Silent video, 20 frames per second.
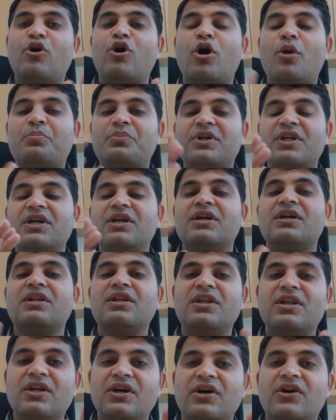optic
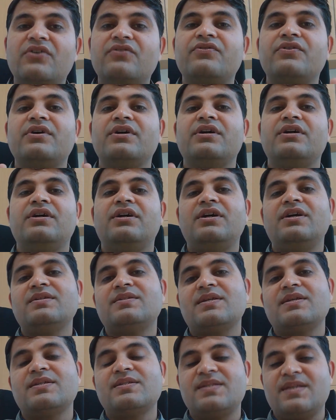nerve
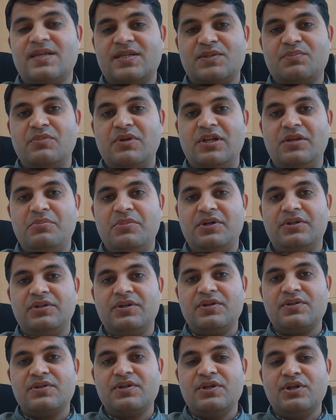is 6
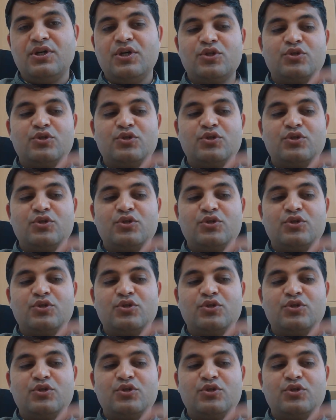millimeters.